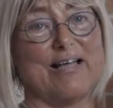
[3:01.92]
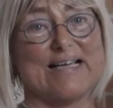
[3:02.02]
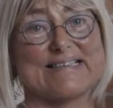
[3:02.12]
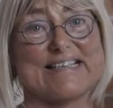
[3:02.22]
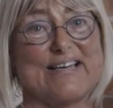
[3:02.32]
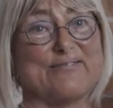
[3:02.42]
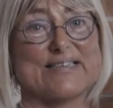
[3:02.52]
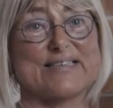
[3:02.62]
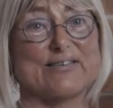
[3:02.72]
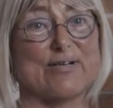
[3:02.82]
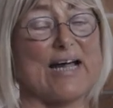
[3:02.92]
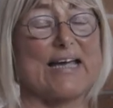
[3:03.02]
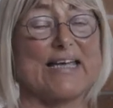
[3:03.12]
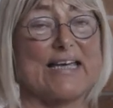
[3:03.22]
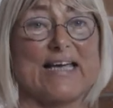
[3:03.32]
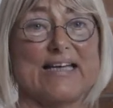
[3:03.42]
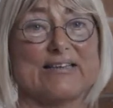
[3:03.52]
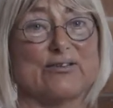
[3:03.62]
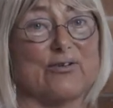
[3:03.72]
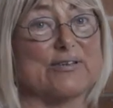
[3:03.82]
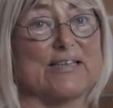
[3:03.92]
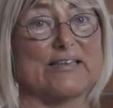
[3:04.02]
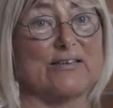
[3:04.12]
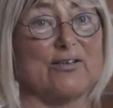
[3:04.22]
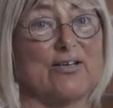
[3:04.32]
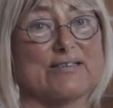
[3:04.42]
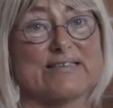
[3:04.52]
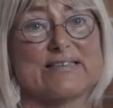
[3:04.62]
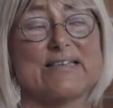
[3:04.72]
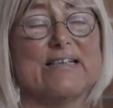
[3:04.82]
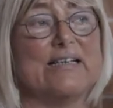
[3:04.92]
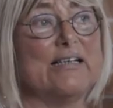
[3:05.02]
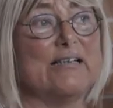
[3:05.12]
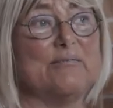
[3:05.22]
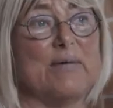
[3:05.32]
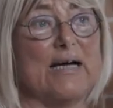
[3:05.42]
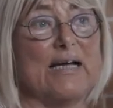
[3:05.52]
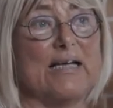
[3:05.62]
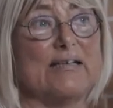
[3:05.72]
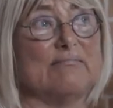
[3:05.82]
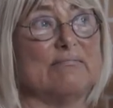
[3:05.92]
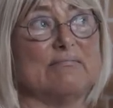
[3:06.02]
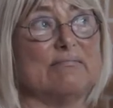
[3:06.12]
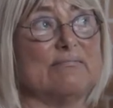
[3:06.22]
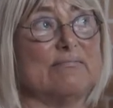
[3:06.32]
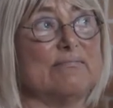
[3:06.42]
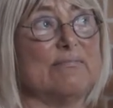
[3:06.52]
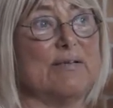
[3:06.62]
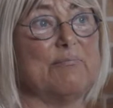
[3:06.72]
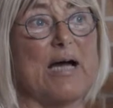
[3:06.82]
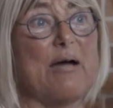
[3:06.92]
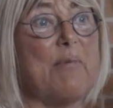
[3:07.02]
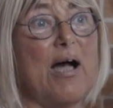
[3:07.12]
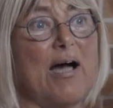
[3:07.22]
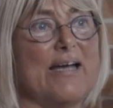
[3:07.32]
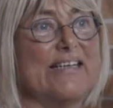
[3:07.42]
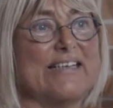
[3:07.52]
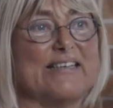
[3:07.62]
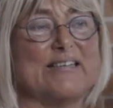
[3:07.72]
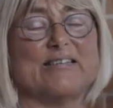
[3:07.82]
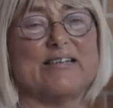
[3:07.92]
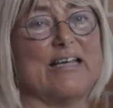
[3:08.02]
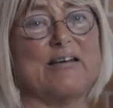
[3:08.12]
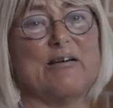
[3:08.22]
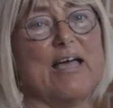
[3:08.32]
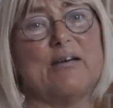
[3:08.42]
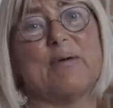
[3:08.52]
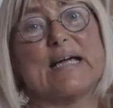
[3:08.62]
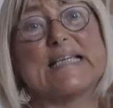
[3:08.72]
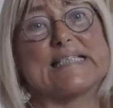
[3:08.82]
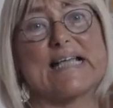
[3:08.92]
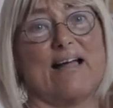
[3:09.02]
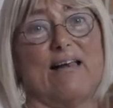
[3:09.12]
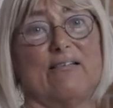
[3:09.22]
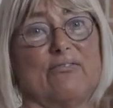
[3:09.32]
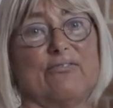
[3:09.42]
as I was crying and totally lost my mind and myself.